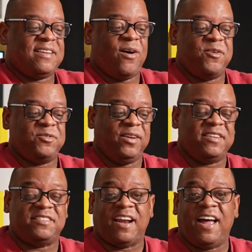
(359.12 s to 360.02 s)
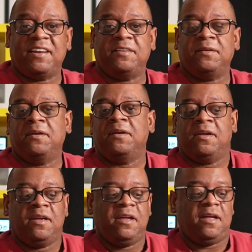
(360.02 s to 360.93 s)
I was really shocked.
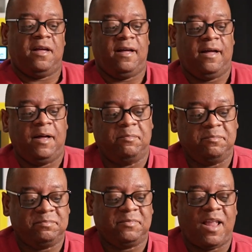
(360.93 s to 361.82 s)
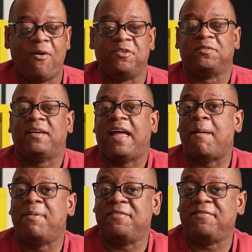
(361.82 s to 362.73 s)
I was happy